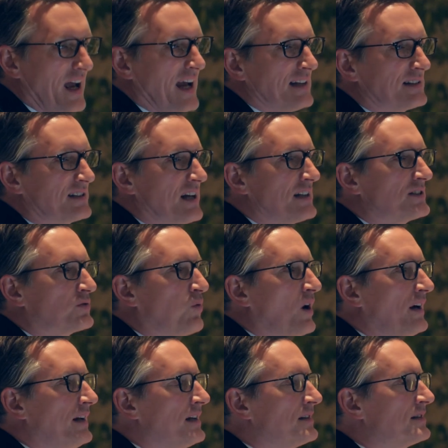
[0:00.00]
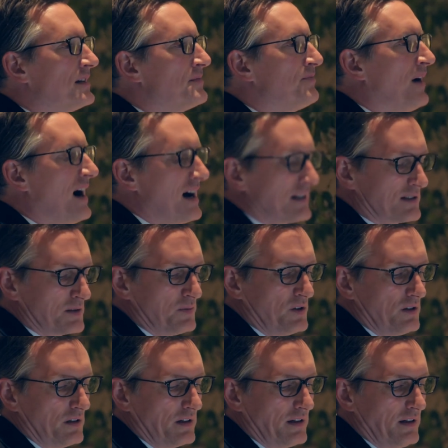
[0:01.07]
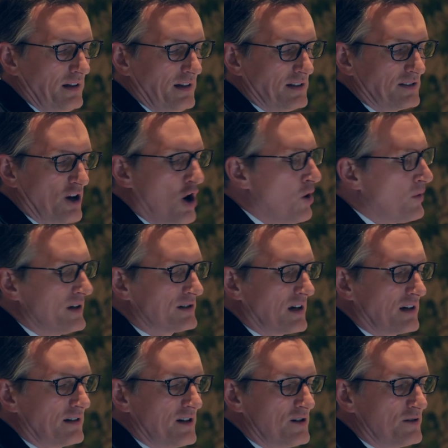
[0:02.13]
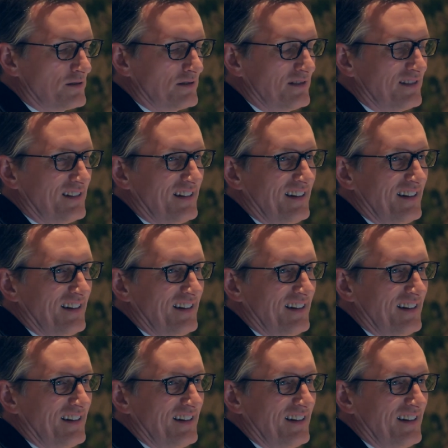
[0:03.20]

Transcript: And since what is impossible is always unknown,